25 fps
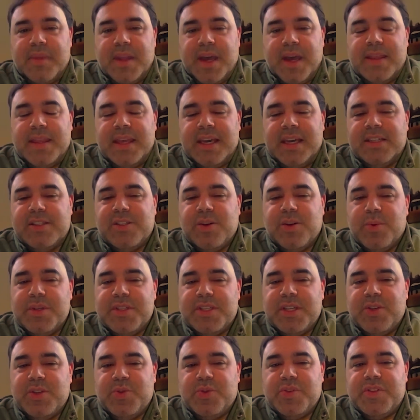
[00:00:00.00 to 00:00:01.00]
I think it's always
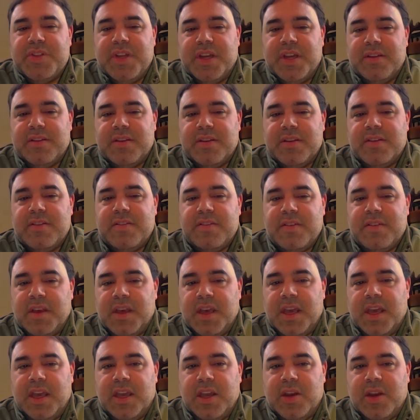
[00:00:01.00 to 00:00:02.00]
interesting to
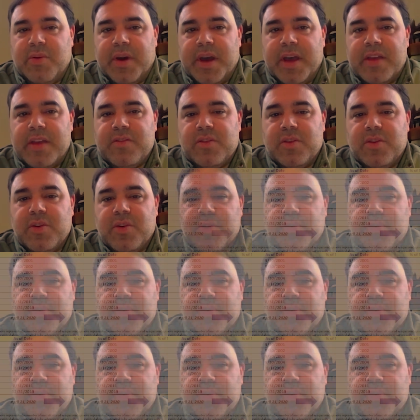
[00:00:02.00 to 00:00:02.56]
see, as you go